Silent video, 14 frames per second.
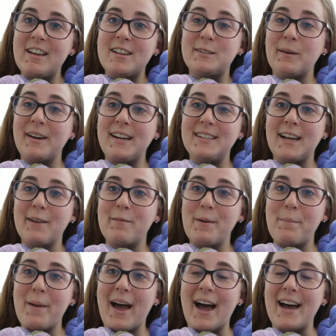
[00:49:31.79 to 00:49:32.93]
So anytime we
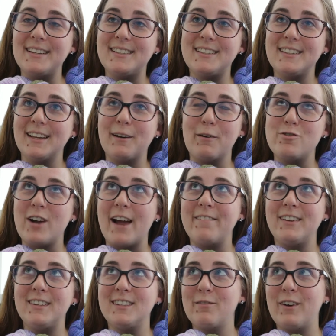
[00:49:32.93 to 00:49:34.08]
pass, like we're
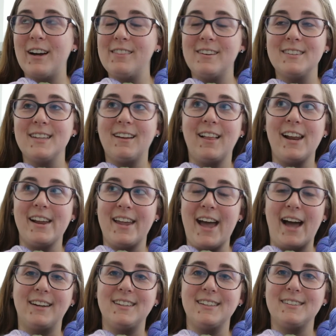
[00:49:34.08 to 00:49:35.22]
driving somewhere and there's like a lot of
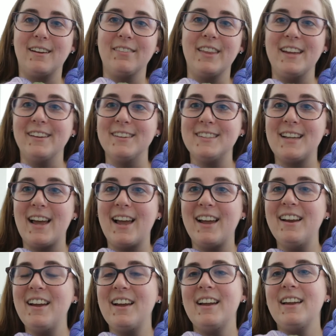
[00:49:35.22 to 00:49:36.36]
cactus on the
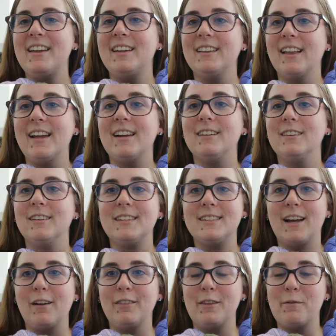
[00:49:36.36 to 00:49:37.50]
hillside, he like looks
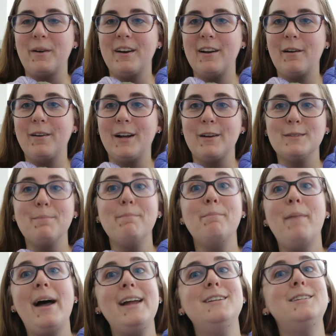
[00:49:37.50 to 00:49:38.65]
out the window and goes,
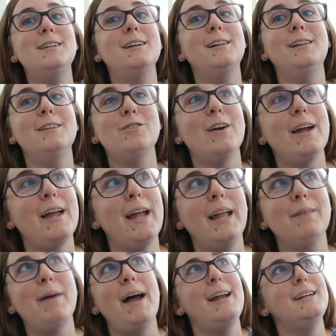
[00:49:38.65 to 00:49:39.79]
my
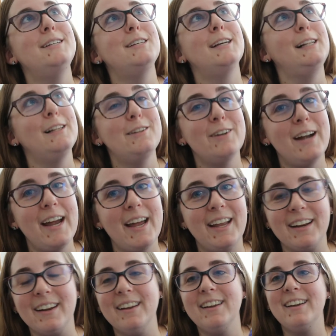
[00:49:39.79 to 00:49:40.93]
children, my
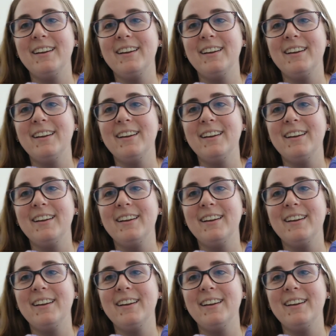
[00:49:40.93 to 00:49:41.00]
children.